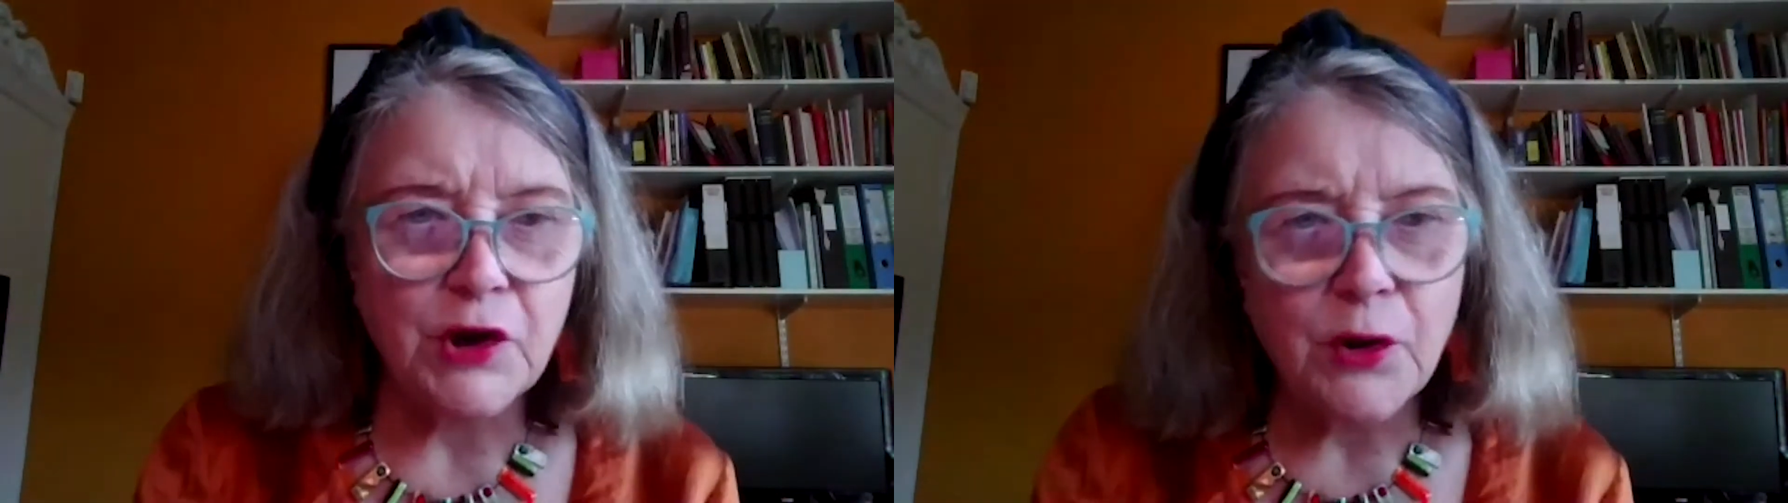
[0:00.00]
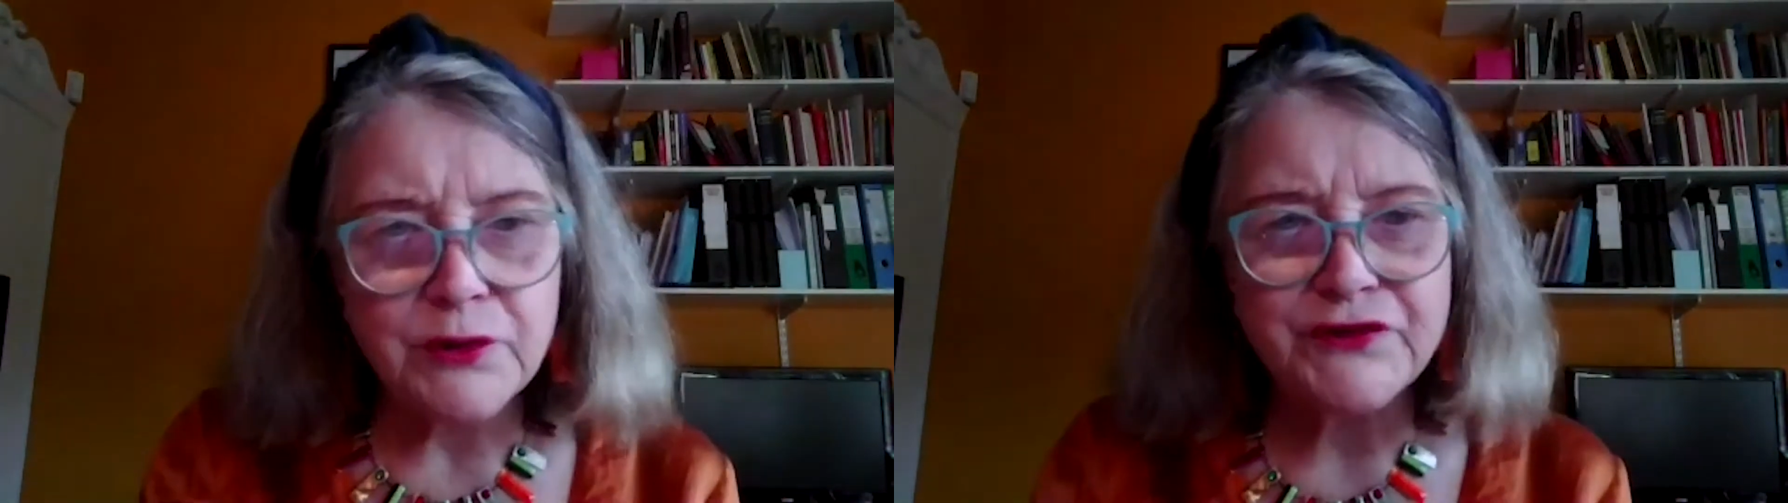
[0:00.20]
I
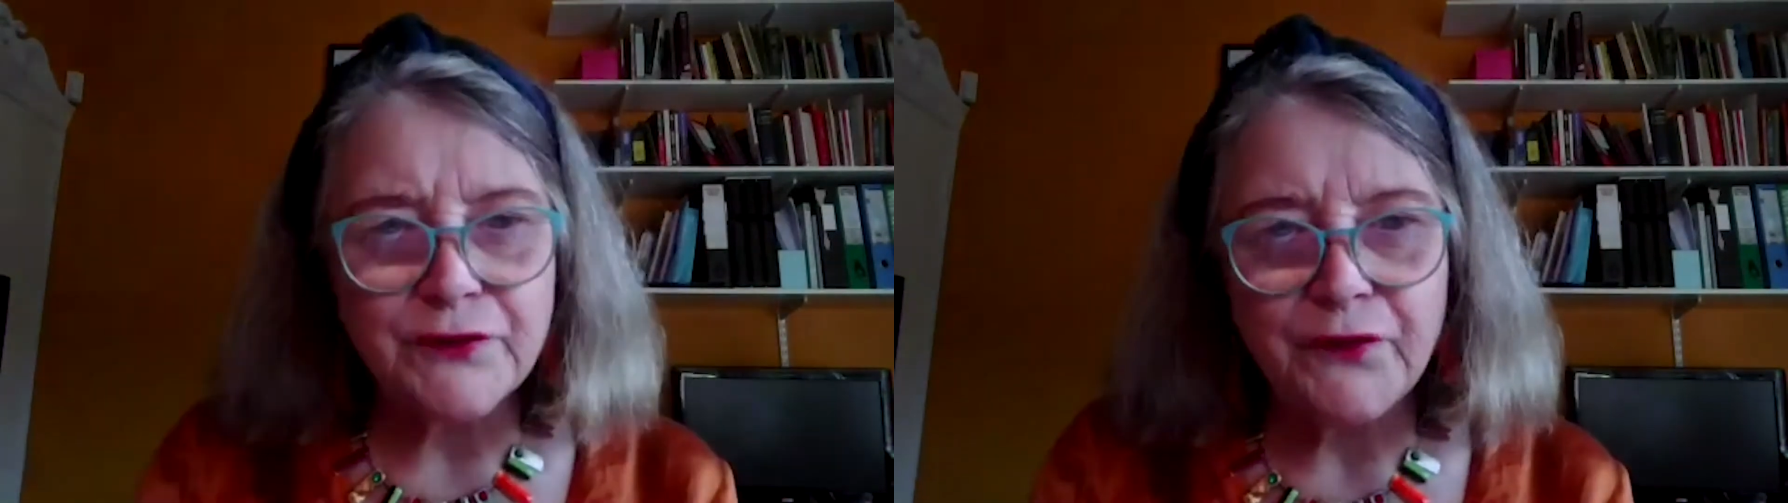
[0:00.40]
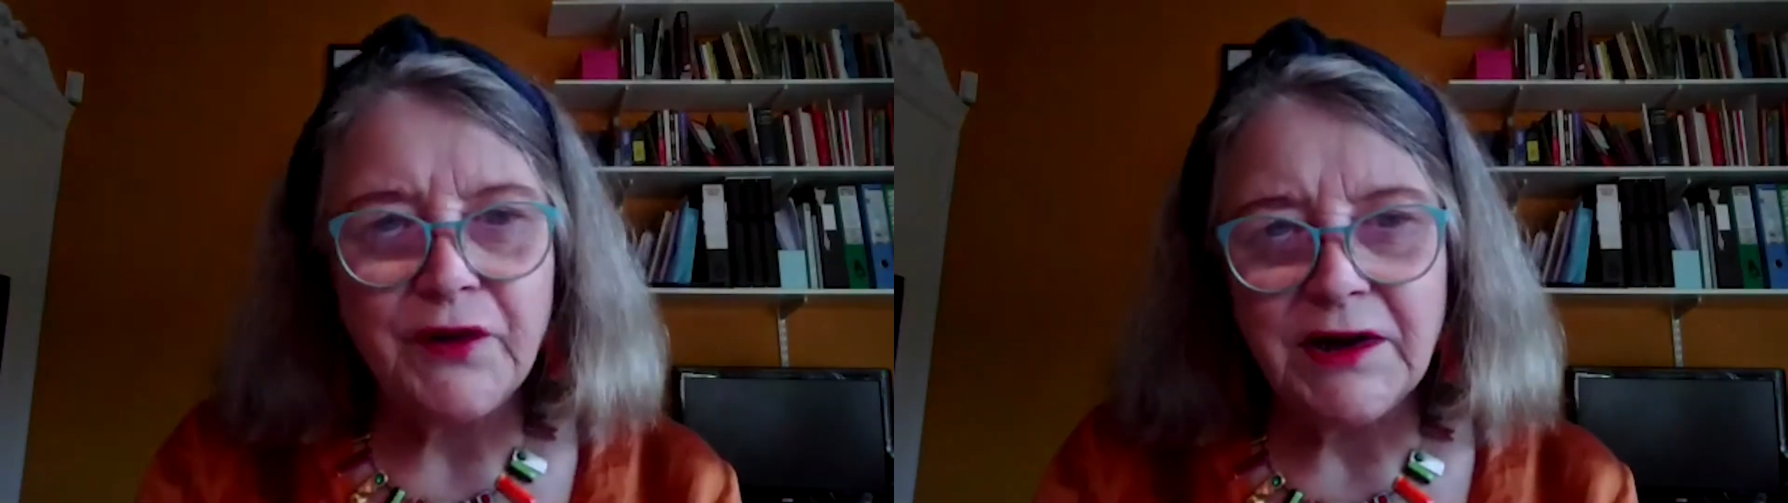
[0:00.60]
also
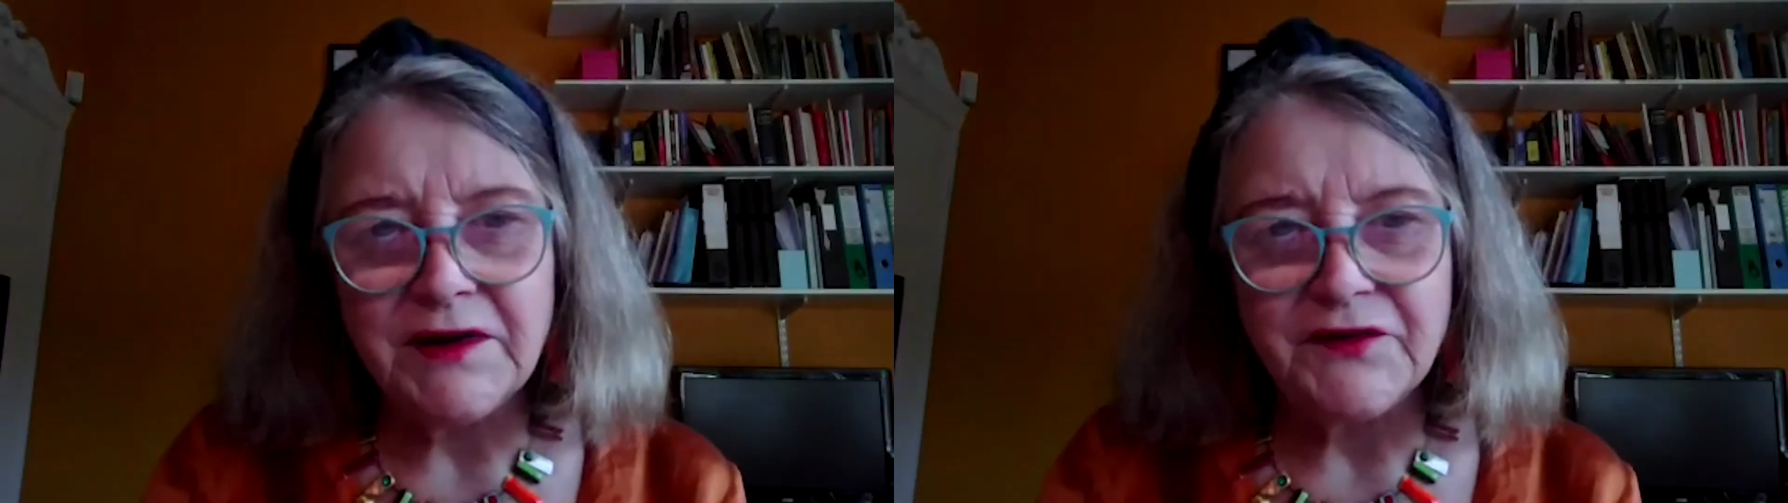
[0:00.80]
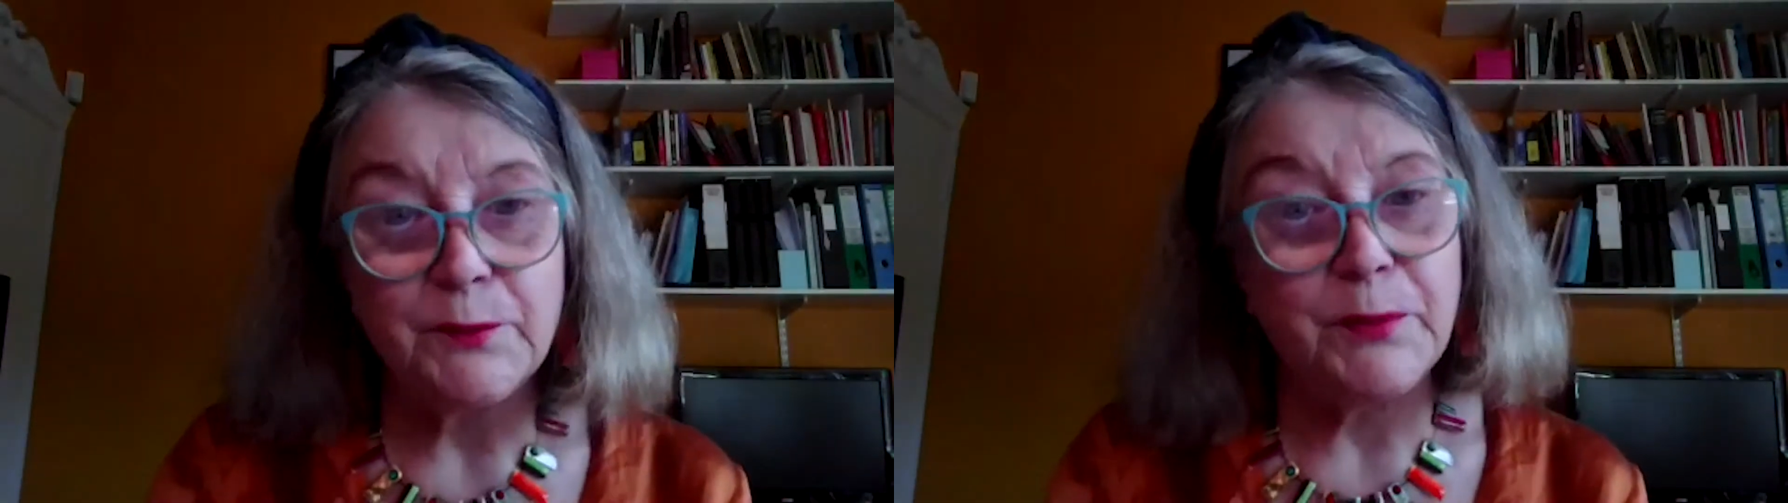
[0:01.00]
feel it's a